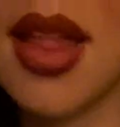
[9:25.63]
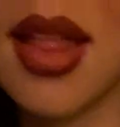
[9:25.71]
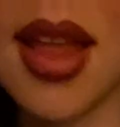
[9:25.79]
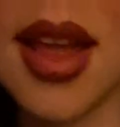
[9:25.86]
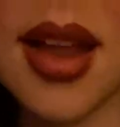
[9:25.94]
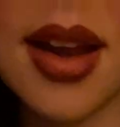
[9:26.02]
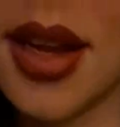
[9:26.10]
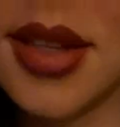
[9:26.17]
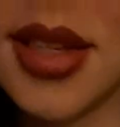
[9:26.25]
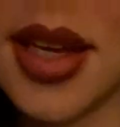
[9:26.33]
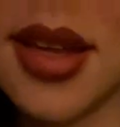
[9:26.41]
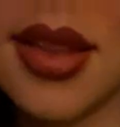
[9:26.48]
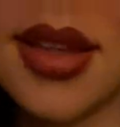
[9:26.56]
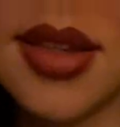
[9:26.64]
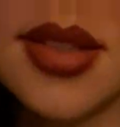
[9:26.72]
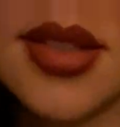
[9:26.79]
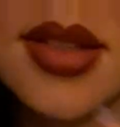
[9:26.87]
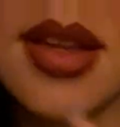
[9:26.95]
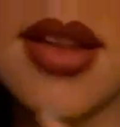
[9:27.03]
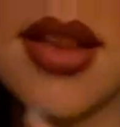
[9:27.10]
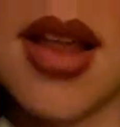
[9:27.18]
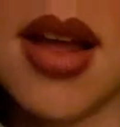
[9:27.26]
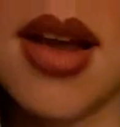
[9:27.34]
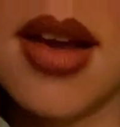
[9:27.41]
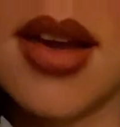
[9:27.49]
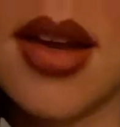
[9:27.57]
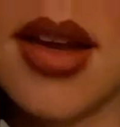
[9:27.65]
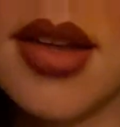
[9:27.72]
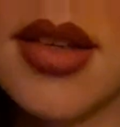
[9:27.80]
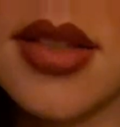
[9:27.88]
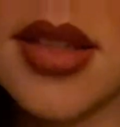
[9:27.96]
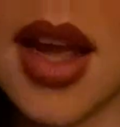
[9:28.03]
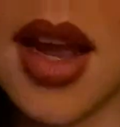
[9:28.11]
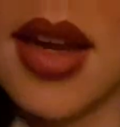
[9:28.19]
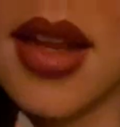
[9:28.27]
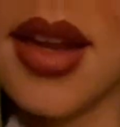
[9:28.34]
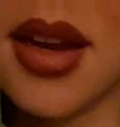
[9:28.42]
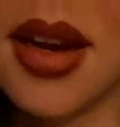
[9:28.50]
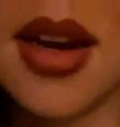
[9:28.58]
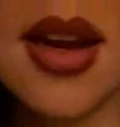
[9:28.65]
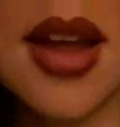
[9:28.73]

Then I take this long side here,